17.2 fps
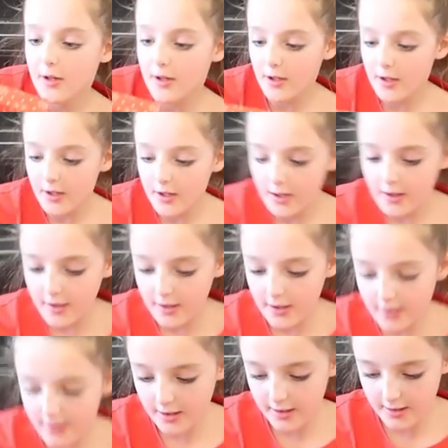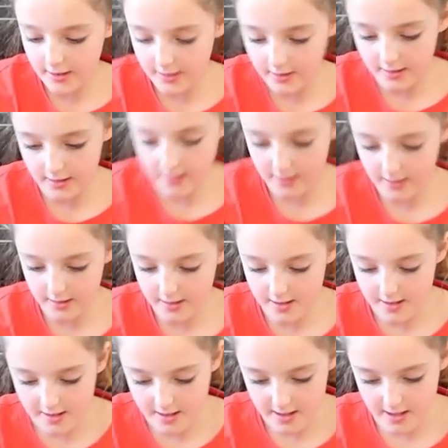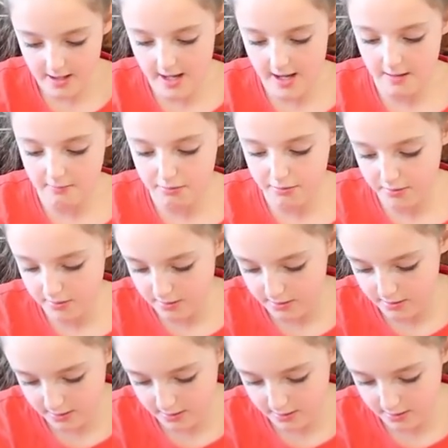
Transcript: Us. That's your best friend's yeah. present.